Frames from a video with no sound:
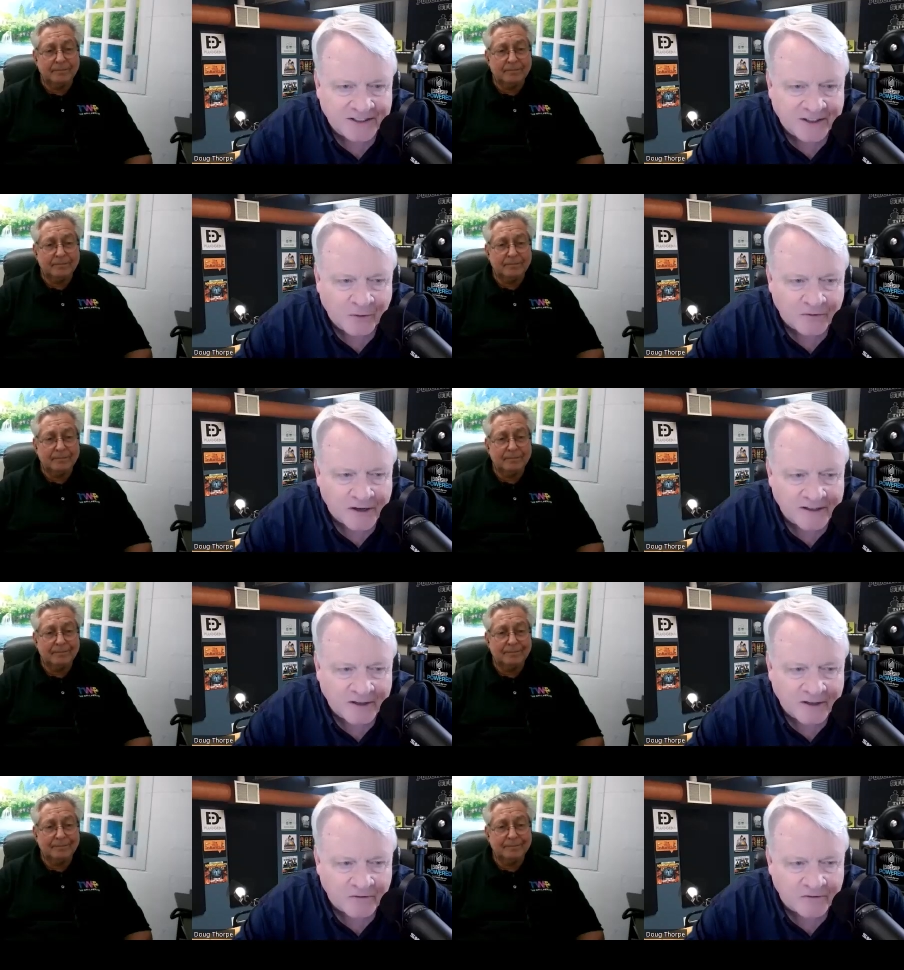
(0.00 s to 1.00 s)
Speaker 1: over,
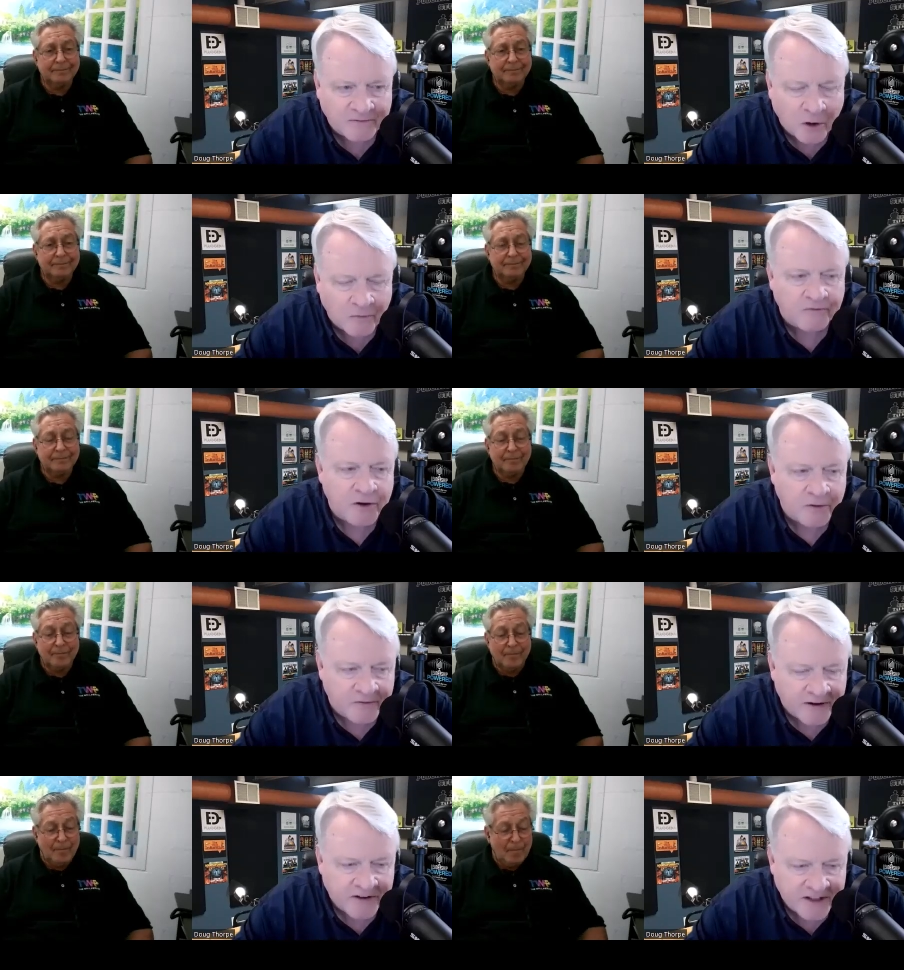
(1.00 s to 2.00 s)
over overview
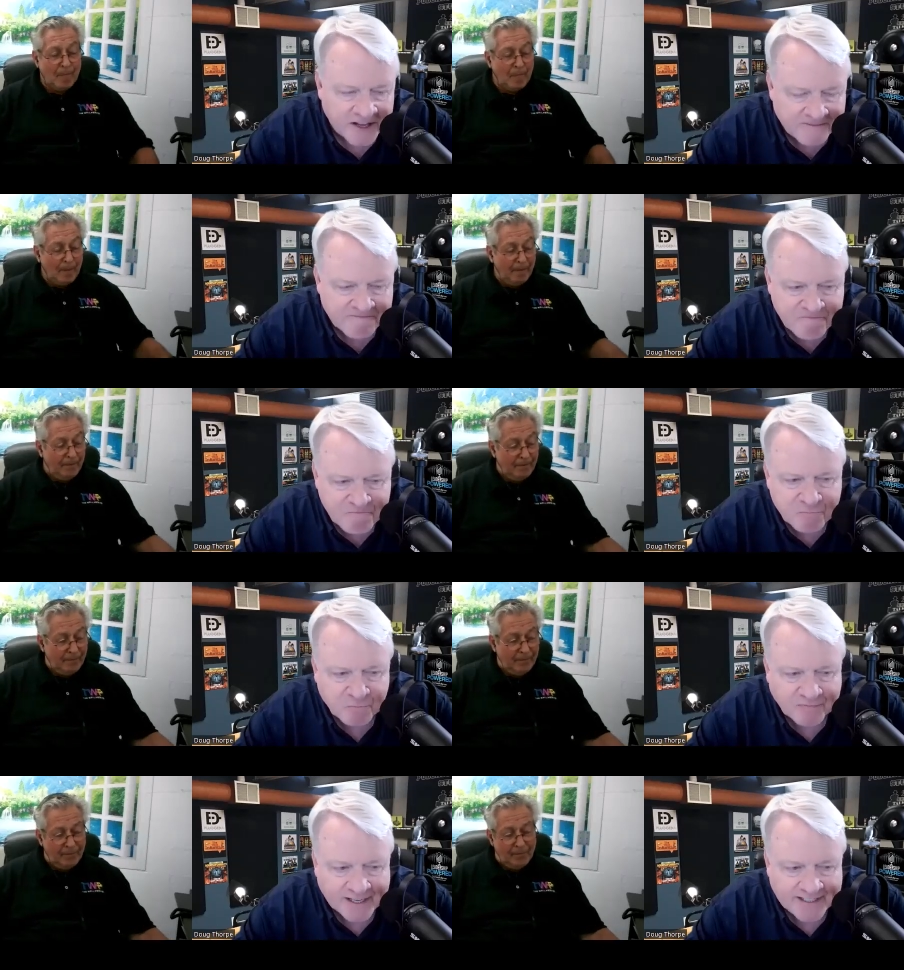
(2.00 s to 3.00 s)
of everything.
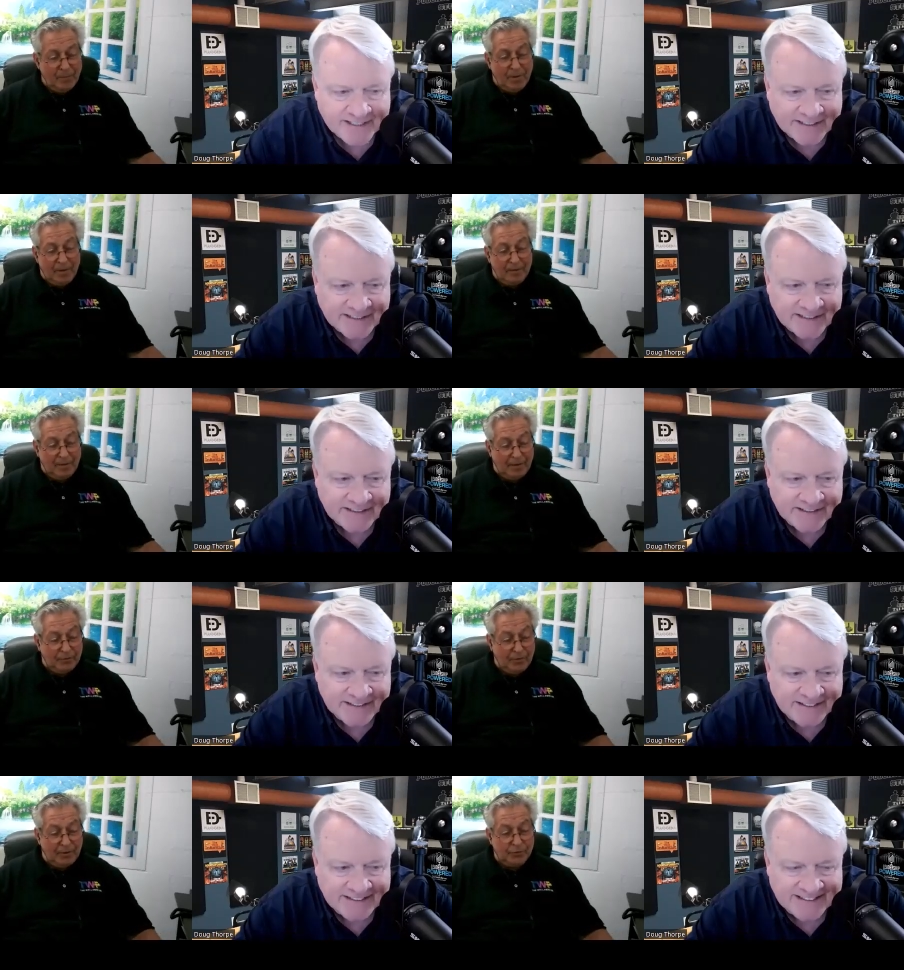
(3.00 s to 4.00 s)
Speaker 2: Well, I'll,
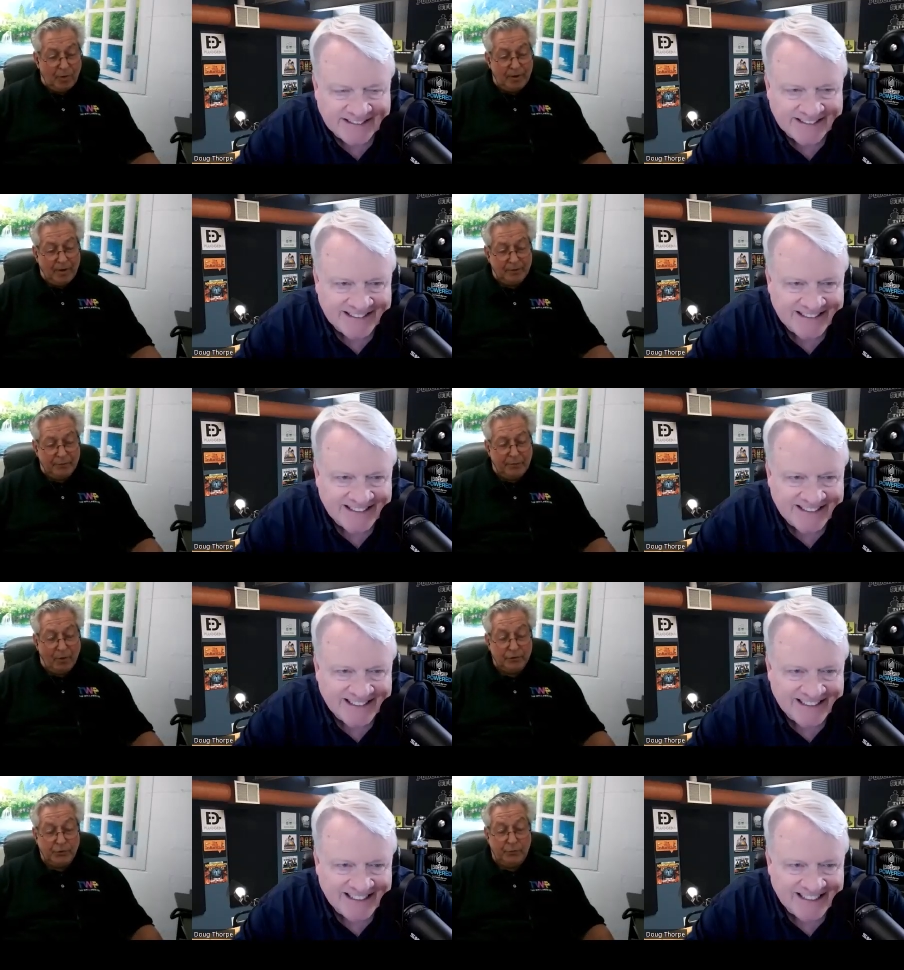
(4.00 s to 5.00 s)
I'll, try not to
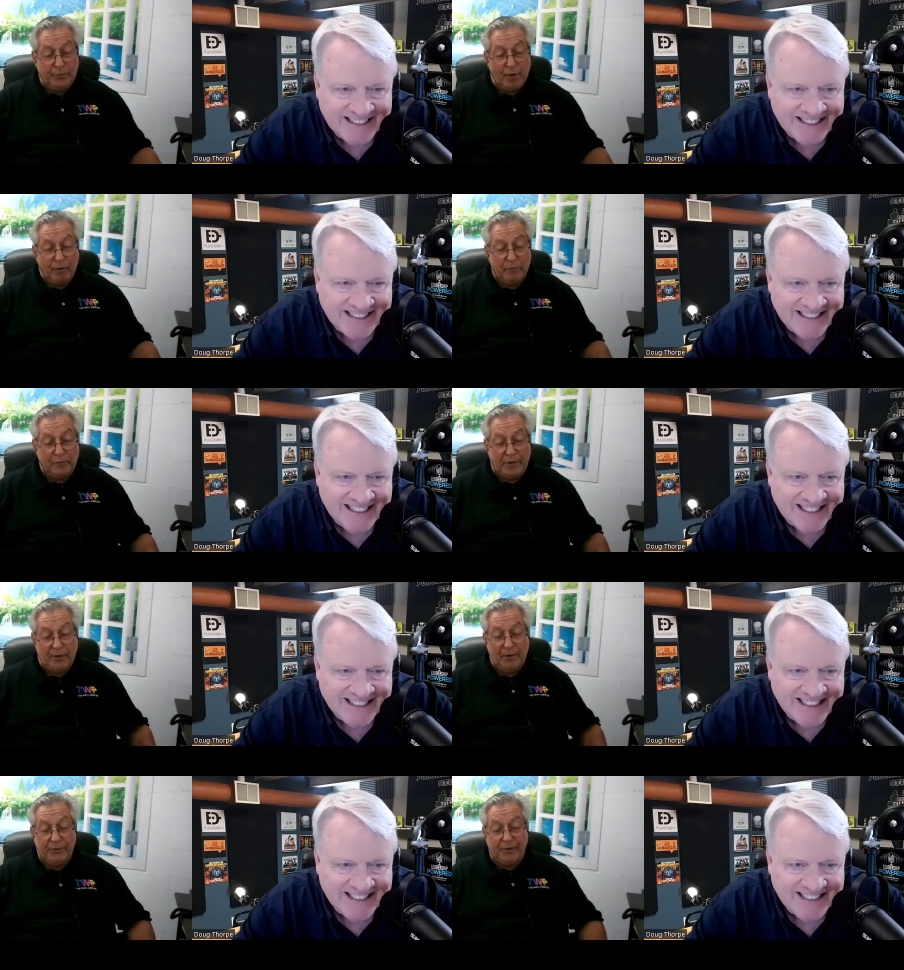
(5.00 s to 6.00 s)
far too far
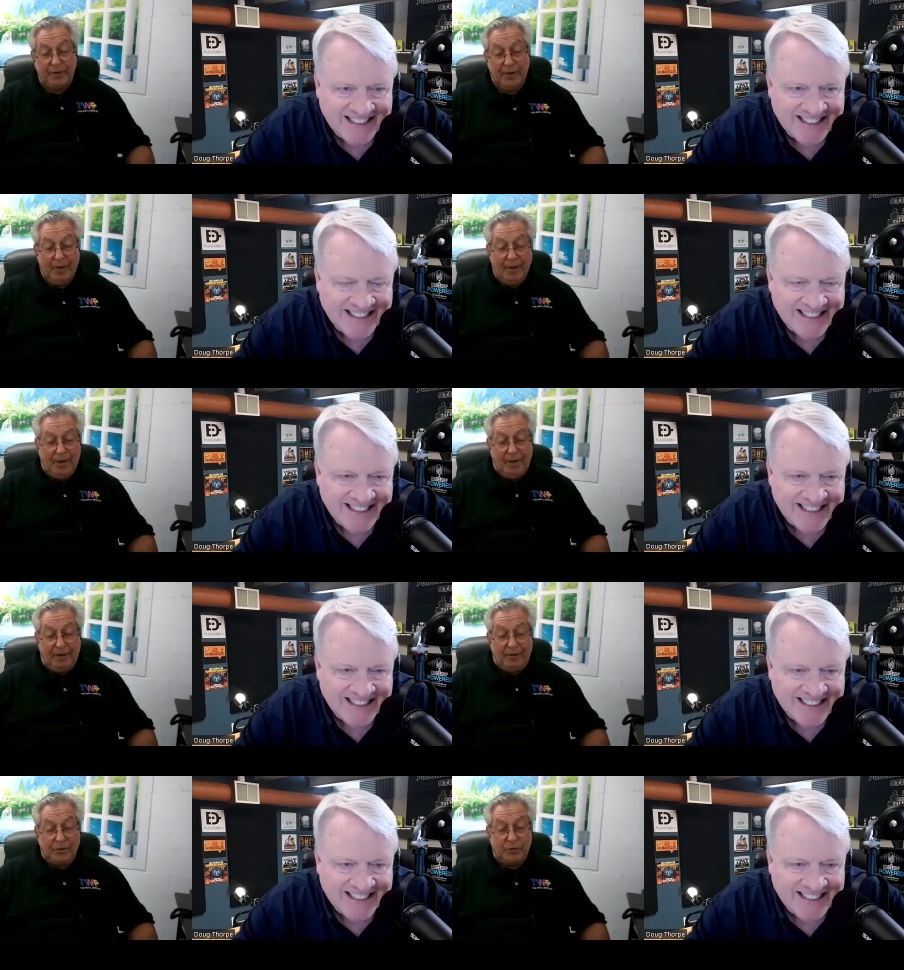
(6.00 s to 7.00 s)
afield and
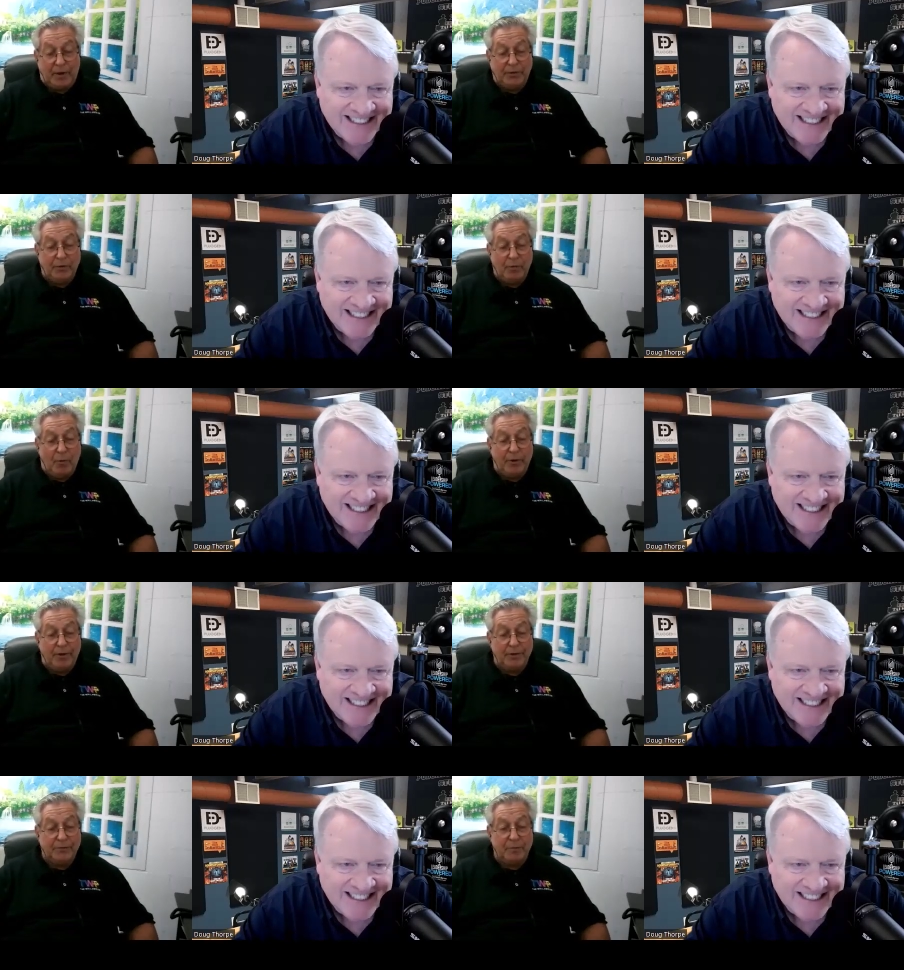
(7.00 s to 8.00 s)
and dissuade your
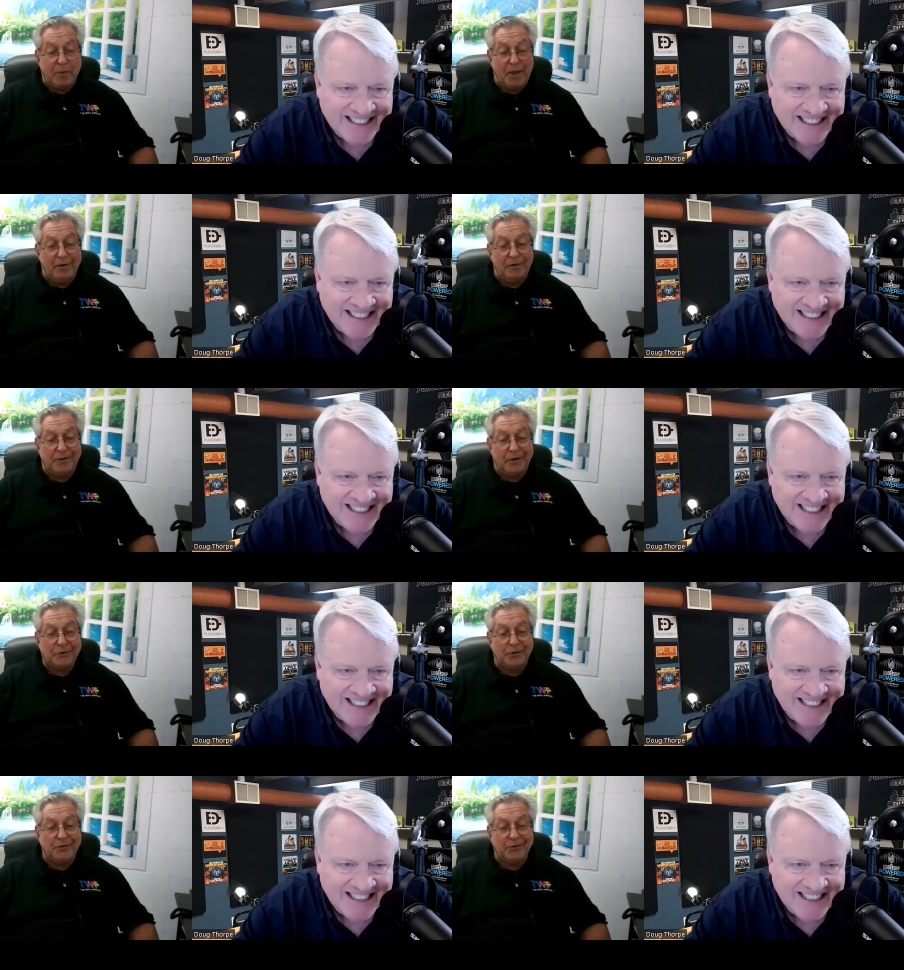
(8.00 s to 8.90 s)
audience from paying attention